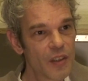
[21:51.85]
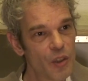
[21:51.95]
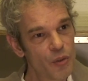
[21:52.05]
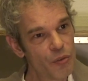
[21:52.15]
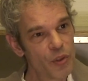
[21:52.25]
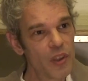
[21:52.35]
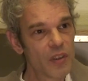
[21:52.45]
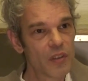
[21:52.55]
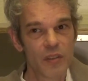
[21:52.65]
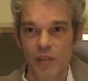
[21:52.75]
go for
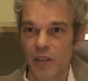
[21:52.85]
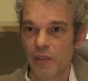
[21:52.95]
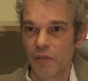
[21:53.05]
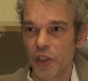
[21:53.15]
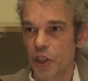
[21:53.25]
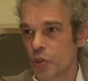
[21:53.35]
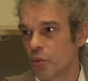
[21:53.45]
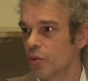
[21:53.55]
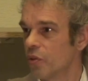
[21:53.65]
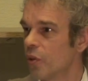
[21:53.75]
it, and very
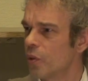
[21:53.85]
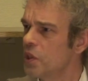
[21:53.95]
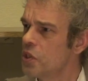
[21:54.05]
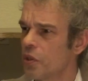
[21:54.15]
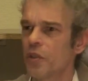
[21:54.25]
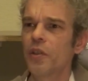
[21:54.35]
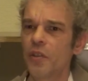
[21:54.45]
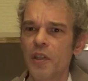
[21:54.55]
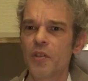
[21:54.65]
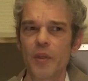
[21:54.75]
soon all these other
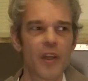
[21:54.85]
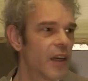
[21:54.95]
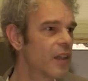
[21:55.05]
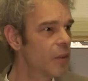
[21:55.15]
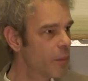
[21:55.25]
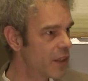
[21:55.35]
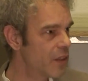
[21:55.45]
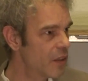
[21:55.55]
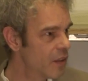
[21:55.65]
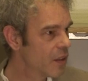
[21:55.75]
things will hardly
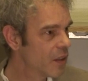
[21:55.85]
matter.